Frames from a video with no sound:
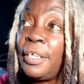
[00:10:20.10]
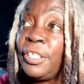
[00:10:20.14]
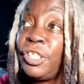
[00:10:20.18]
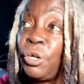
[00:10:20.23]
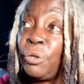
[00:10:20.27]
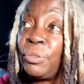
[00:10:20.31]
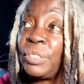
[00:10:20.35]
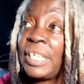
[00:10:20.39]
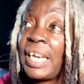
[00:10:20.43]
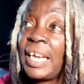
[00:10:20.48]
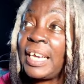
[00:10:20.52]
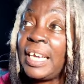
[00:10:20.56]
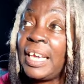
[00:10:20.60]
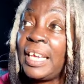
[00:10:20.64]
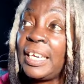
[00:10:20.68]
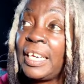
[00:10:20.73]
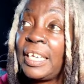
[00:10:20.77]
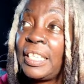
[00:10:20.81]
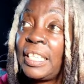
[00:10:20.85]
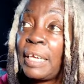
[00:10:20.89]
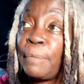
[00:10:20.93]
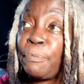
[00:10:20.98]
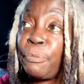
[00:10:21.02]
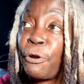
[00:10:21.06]
Don't take
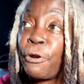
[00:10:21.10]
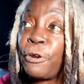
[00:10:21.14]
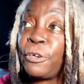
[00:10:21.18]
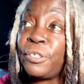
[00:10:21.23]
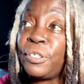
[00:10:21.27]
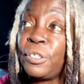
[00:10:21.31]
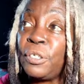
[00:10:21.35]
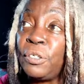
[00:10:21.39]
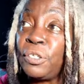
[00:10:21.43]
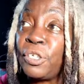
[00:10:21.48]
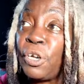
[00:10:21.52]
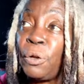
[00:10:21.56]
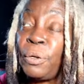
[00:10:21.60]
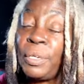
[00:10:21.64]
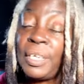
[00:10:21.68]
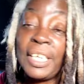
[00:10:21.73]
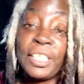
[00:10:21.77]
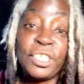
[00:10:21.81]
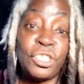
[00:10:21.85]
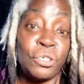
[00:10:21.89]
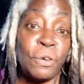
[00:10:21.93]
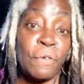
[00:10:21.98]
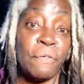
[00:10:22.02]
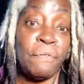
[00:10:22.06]
anything personal. Don't
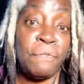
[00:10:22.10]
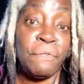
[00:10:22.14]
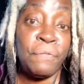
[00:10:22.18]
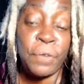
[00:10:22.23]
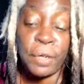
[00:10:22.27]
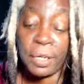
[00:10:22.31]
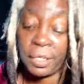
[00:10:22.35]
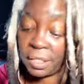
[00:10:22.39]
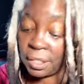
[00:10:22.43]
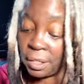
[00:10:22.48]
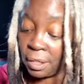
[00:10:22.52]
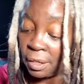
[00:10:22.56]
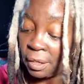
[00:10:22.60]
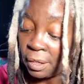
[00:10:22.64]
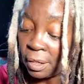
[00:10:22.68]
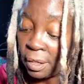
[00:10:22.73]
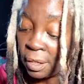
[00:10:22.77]
let your foot,